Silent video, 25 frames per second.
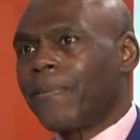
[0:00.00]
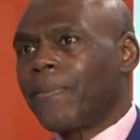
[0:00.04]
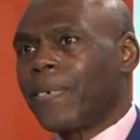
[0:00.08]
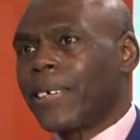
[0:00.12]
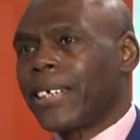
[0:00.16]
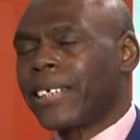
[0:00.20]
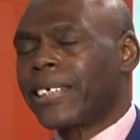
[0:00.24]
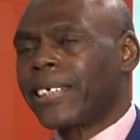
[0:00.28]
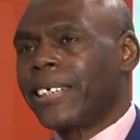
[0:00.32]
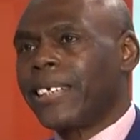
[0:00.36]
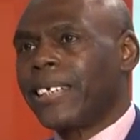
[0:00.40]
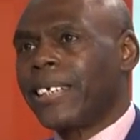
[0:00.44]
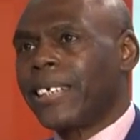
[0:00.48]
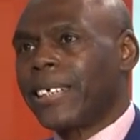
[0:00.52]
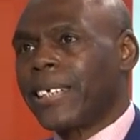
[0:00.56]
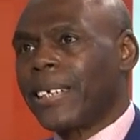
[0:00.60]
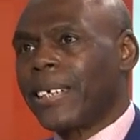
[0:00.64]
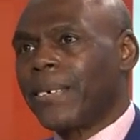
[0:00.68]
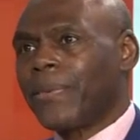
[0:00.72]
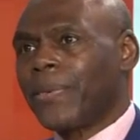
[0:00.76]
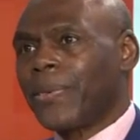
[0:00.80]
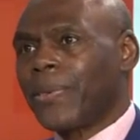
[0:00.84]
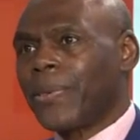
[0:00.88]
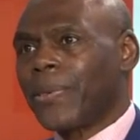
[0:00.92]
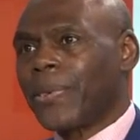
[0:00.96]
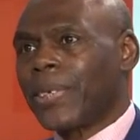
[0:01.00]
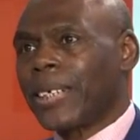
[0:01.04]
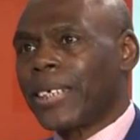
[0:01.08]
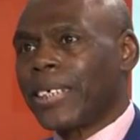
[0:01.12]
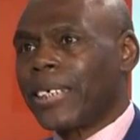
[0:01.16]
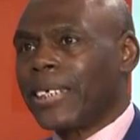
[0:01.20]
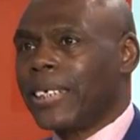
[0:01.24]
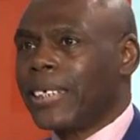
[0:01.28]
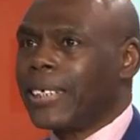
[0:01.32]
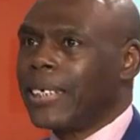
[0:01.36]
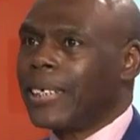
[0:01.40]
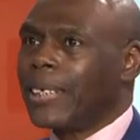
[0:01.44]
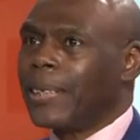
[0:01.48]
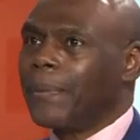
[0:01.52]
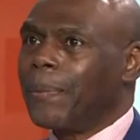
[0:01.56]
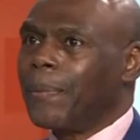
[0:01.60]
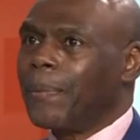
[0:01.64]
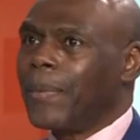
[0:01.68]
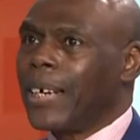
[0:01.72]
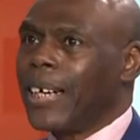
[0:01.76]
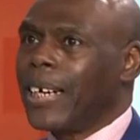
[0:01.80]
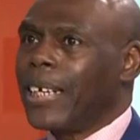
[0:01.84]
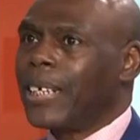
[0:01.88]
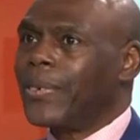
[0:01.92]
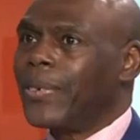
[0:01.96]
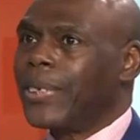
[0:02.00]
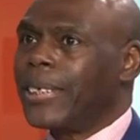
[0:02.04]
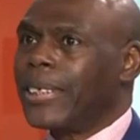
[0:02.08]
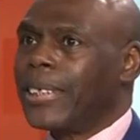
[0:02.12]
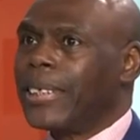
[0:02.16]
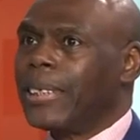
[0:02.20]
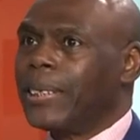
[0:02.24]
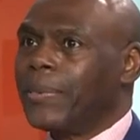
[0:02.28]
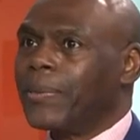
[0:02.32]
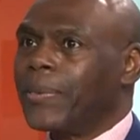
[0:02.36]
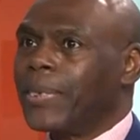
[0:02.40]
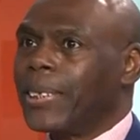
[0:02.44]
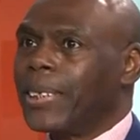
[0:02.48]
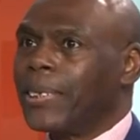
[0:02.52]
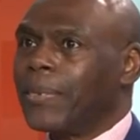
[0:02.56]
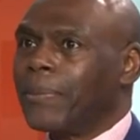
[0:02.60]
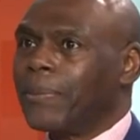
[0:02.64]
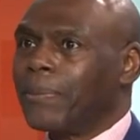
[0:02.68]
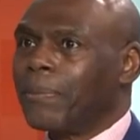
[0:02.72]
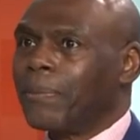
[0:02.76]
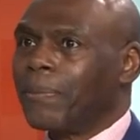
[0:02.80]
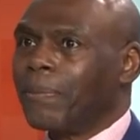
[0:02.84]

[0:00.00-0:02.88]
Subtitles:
first interview that I received